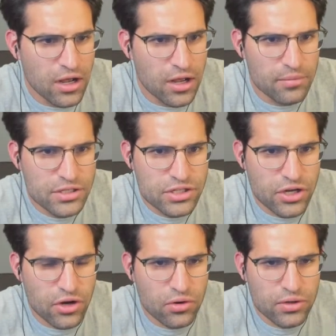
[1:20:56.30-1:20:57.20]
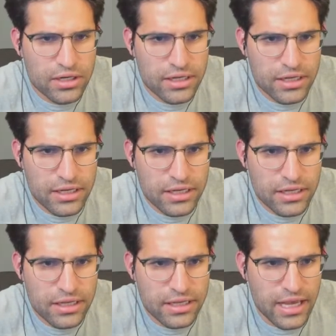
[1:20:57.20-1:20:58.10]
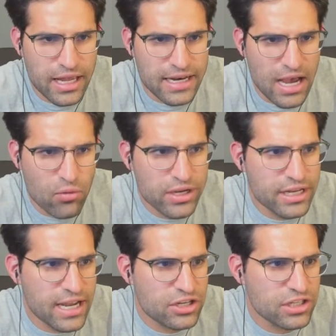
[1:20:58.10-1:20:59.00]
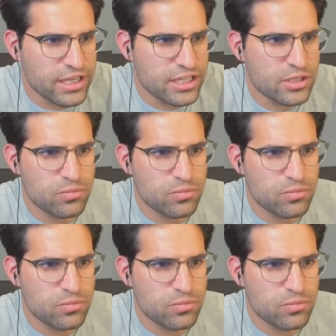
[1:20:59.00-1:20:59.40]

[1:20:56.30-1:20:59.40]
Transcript: So yeah, now we can actually